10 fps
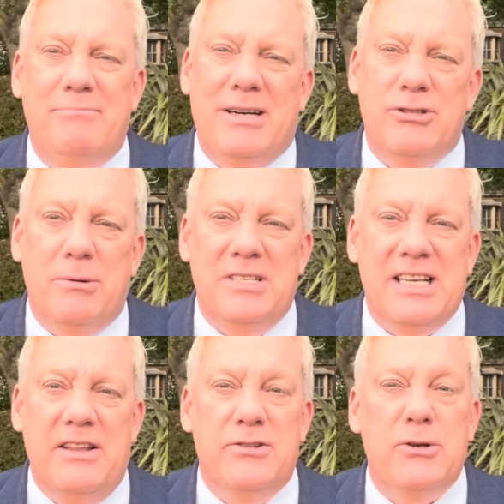well, shall we
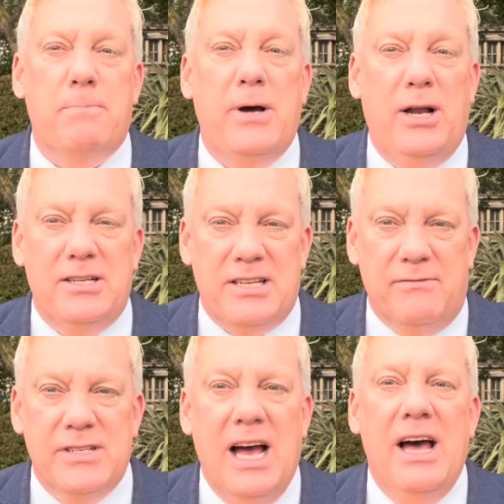say, the
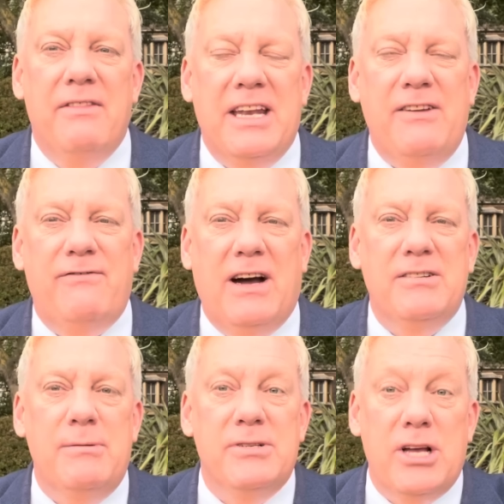superlatives that he felt
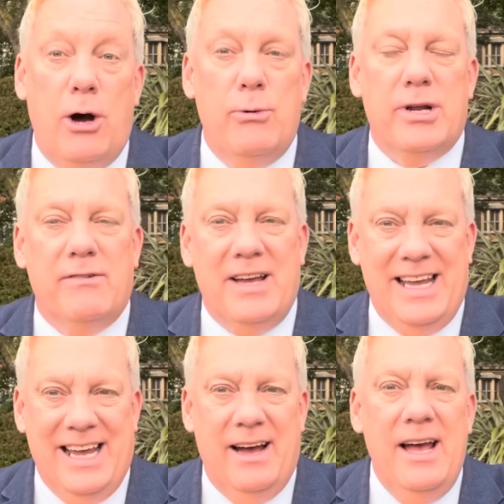he was owed over
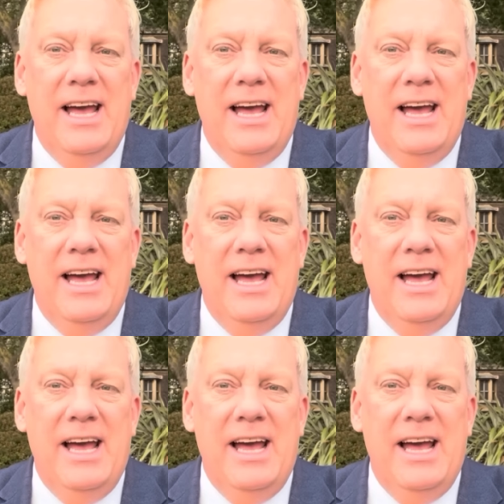here